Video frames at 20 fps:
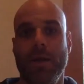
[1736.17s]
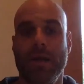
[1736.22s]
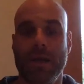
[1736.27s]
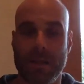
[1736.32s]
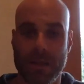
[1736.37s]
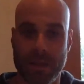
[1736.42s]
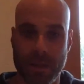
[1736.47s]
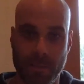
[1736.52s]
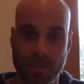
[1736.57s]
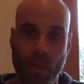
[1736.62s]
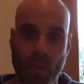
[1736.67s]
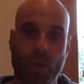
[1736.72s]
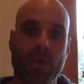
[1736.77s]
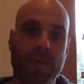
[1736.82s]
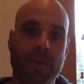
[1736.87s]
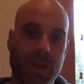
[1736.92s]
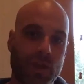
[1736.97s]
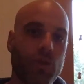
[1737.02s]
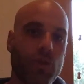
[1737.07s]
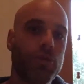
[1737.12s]
the more that
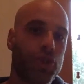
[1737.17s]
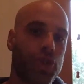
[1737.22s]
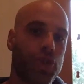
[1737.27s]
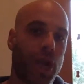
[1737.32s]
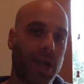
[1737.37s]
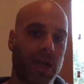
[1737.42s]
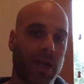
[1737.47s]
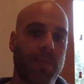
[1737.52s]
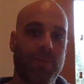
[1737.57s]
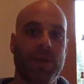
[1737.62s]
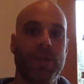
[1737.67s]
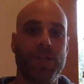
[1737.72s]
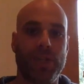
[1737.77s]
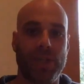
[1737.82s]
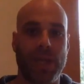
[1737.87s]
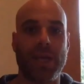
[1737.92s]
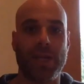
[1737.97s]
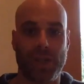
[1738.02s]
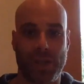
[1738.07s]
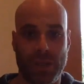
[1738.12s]
you shine
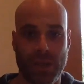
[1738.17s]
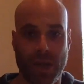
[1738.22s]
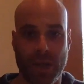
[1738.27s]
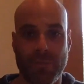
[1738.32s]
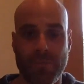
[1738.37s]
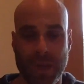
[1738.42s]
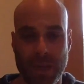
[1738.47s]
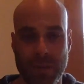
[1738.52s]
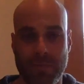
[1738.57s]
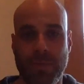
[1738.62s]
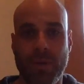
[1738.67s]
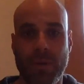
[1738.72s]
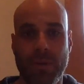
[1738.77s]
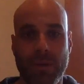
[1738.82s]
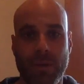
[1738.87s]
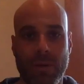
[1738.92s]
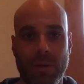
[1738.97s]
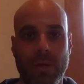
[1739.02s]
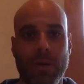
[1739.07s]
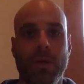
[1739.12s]
appreciation on people,
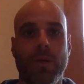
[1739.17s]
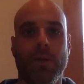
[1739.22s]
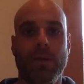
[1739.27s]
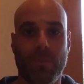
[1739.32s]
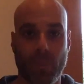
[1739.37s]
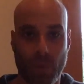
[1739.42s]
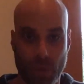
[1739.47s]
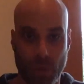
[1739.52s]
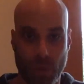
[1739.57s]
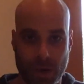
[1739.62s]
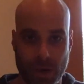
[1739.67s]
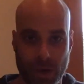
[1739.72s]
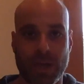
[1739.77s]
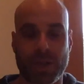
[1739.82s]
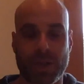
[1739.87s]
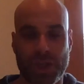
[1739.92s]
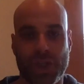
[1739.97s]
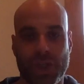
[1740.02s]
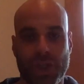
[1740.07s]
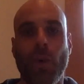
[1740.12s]
the more they're going to
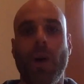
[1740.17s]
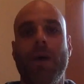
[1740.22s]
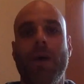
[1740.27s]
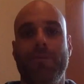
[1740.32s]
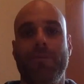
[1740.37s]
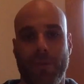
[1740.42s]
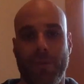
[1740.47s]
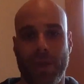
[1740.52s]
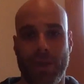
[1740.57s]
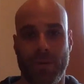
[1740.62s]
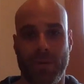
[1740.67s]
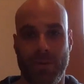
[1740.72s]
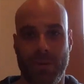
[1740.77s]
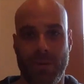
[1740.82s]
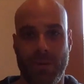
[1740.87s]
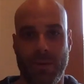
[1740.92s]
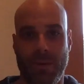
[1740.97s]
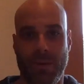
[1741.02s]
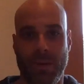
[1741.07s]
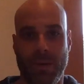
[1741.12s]
show up for you.
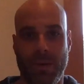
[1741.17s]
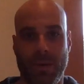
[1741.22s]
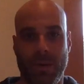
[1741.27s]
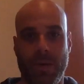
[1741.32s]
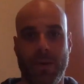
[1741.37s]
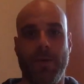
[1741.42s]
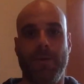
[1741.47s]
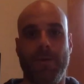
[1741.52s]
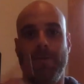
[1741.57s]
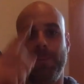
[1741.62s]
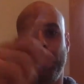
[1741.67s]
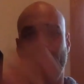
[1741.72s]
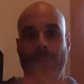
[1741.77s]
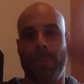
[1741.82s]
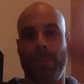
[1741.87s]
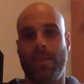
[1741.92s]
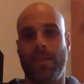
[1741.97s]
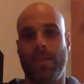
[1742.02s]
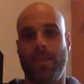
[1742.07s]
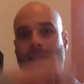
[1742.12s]

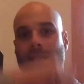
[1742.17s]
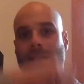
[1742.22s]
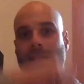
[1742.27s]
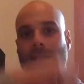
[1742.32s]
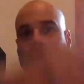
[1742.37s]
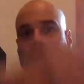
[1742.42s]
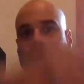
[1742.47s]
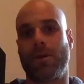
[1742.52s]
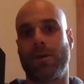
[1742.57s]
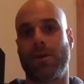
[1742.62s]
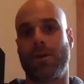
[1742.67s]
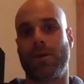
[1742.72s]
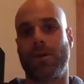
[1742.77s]
It's cyclical.